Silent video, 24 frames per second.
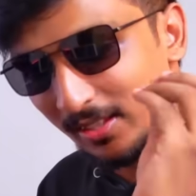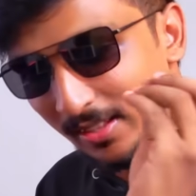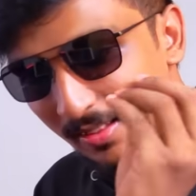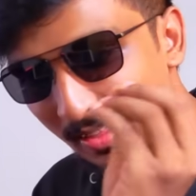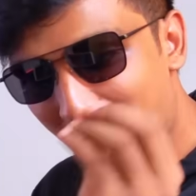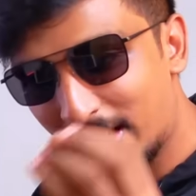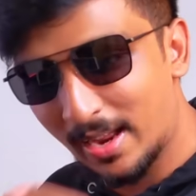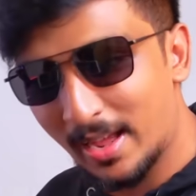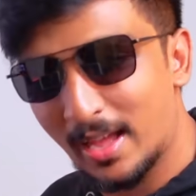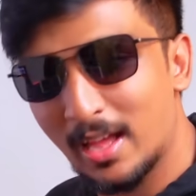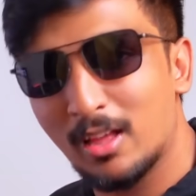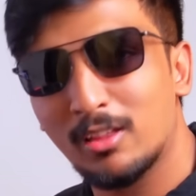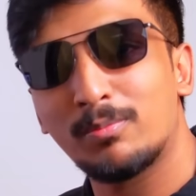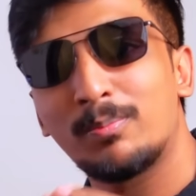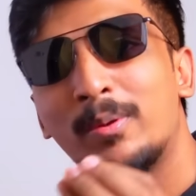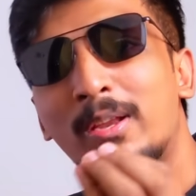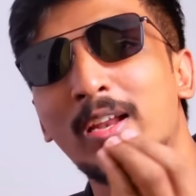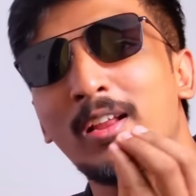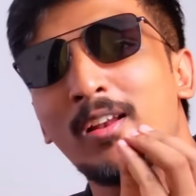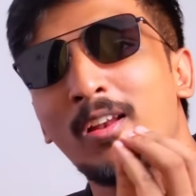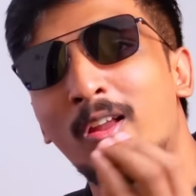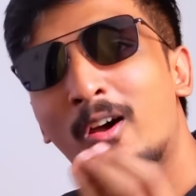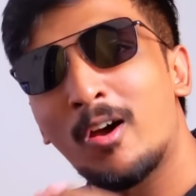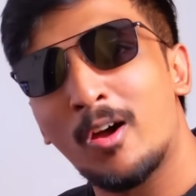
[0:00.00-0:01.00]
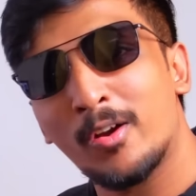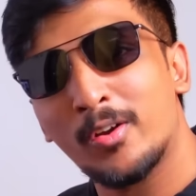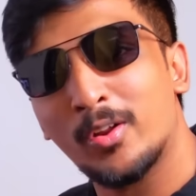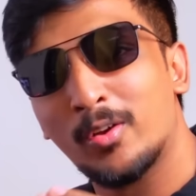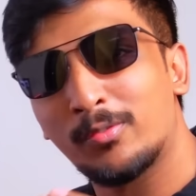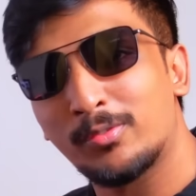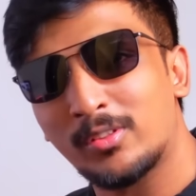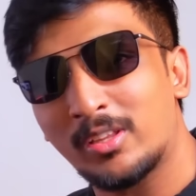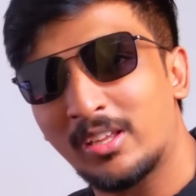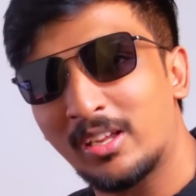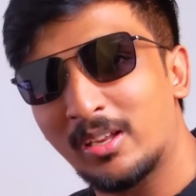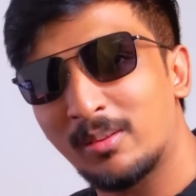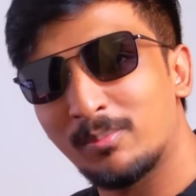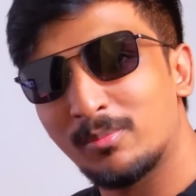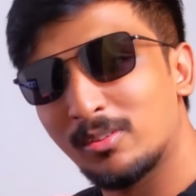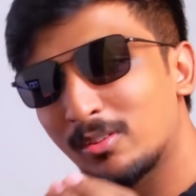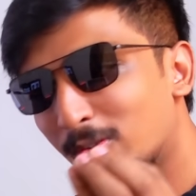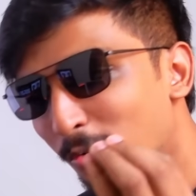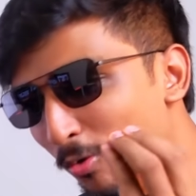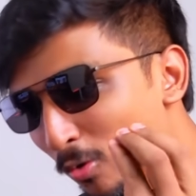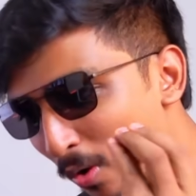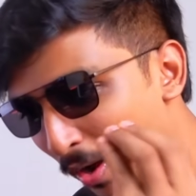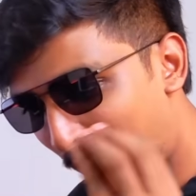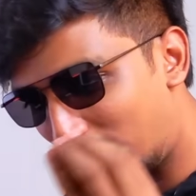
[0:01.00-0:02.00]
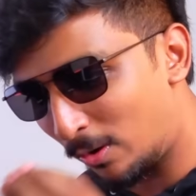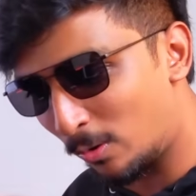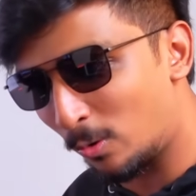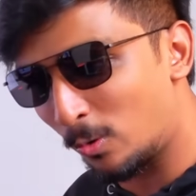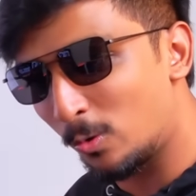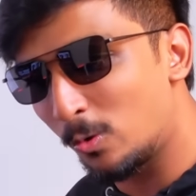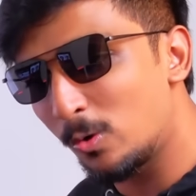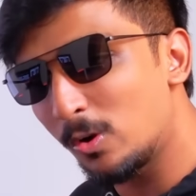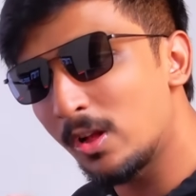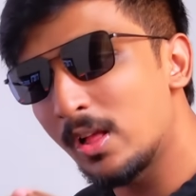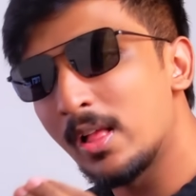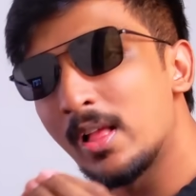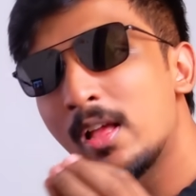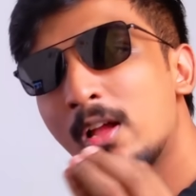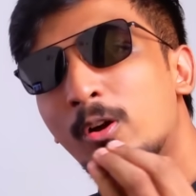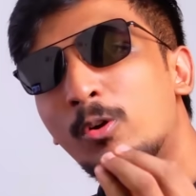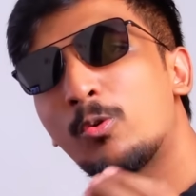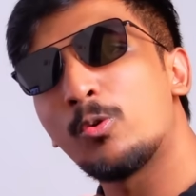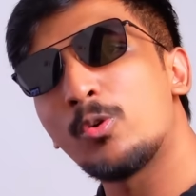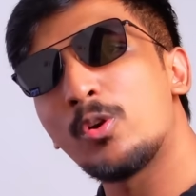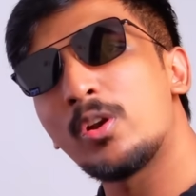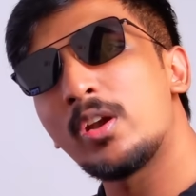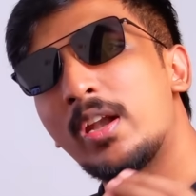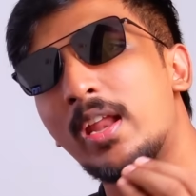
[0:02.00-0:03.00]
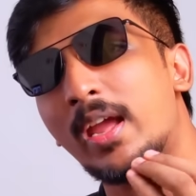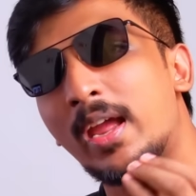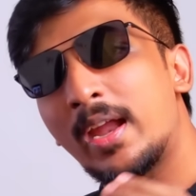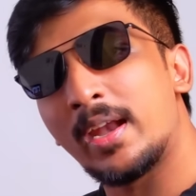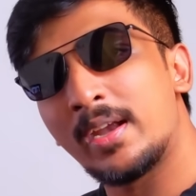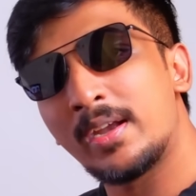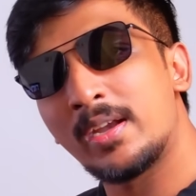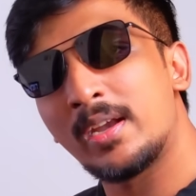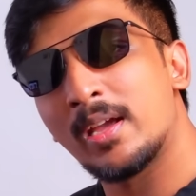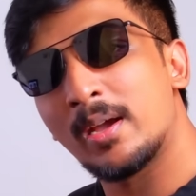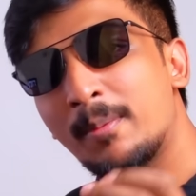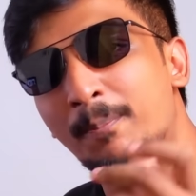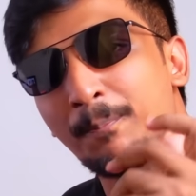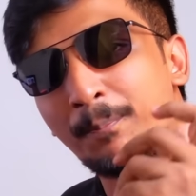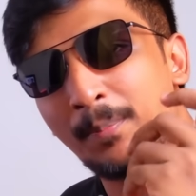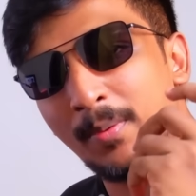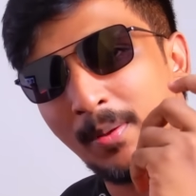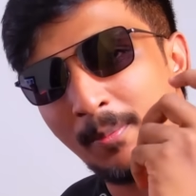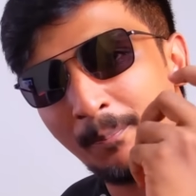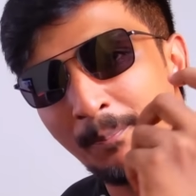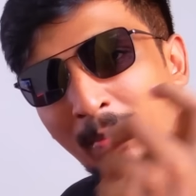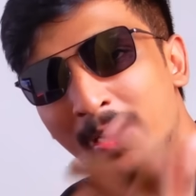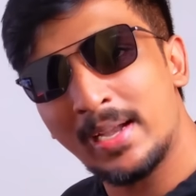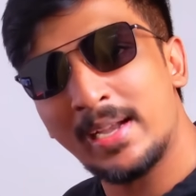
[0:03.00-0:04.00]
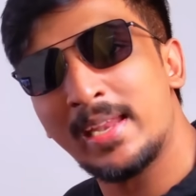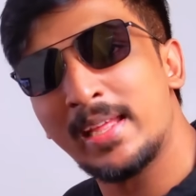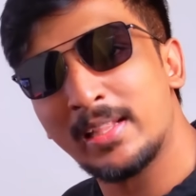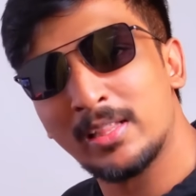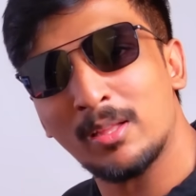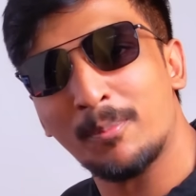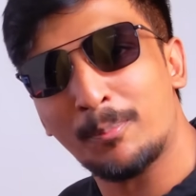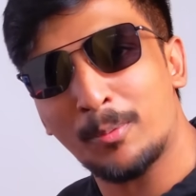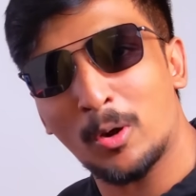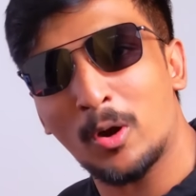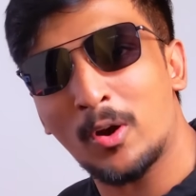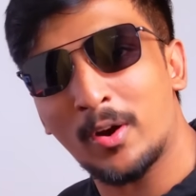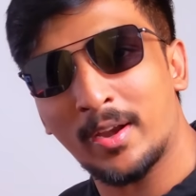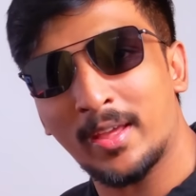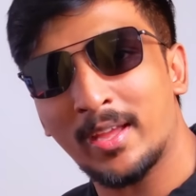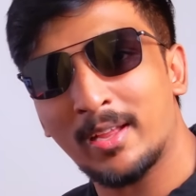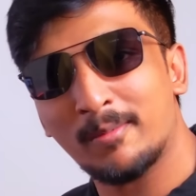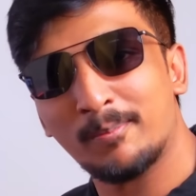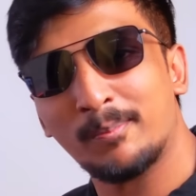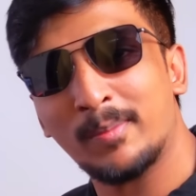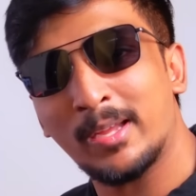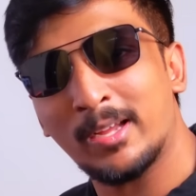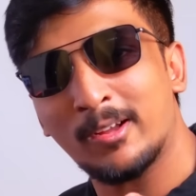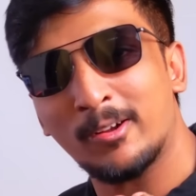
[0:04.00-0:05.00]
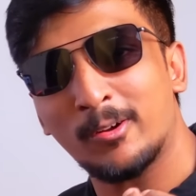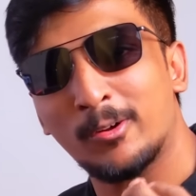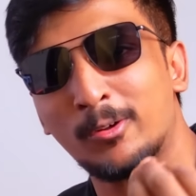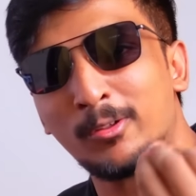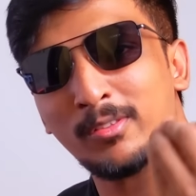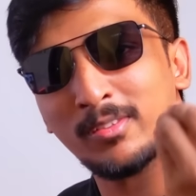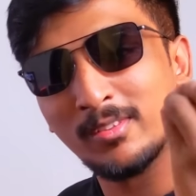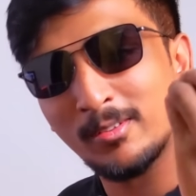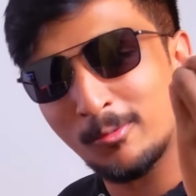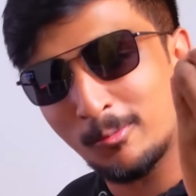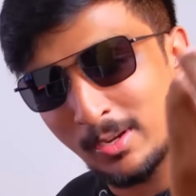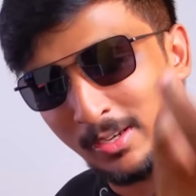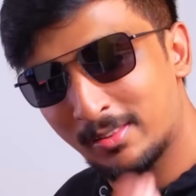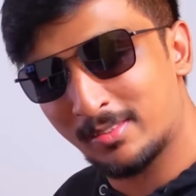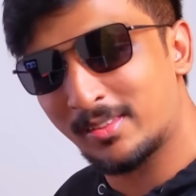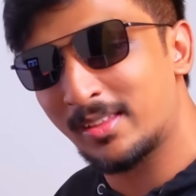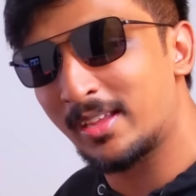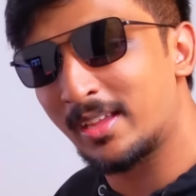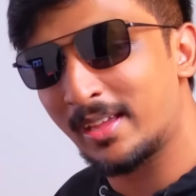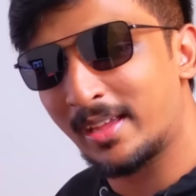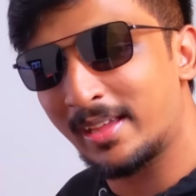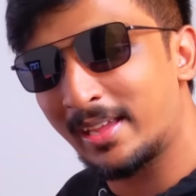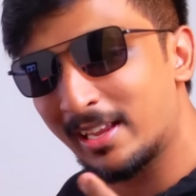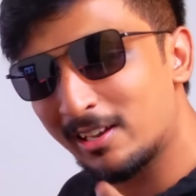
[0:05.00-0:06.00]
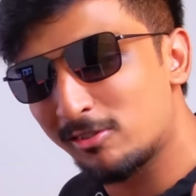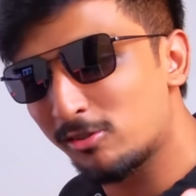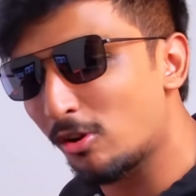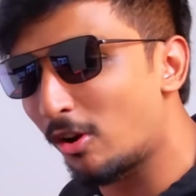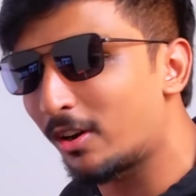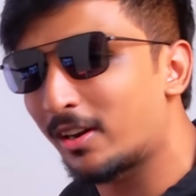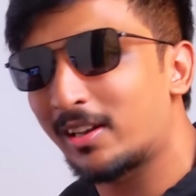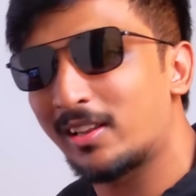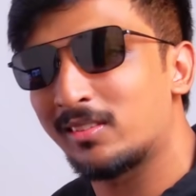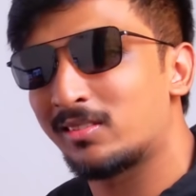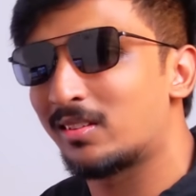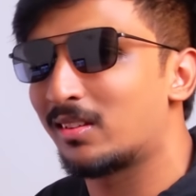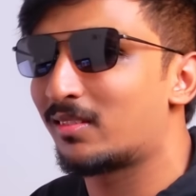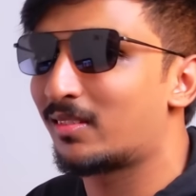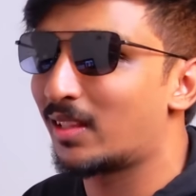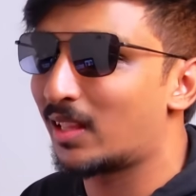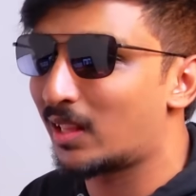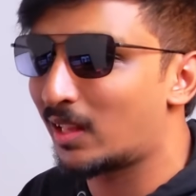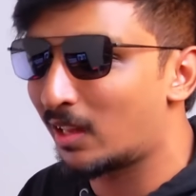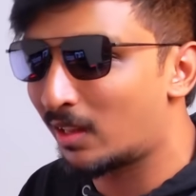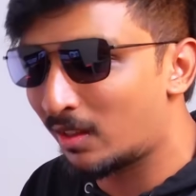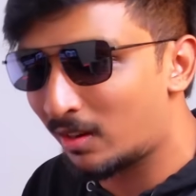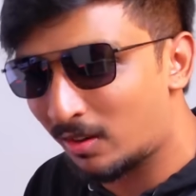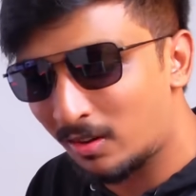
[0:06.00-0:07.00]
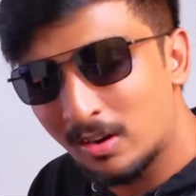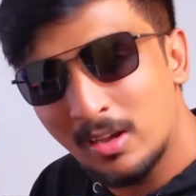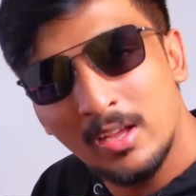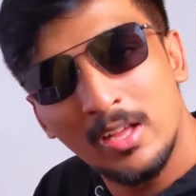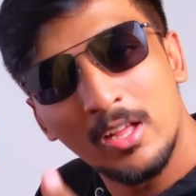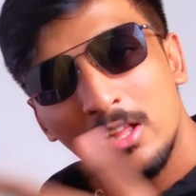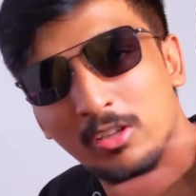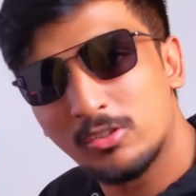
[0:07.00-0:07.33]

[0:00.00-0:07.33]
See, there has been a lot of teams who I know couldn't end up building the product because once they get shortlisted, say they get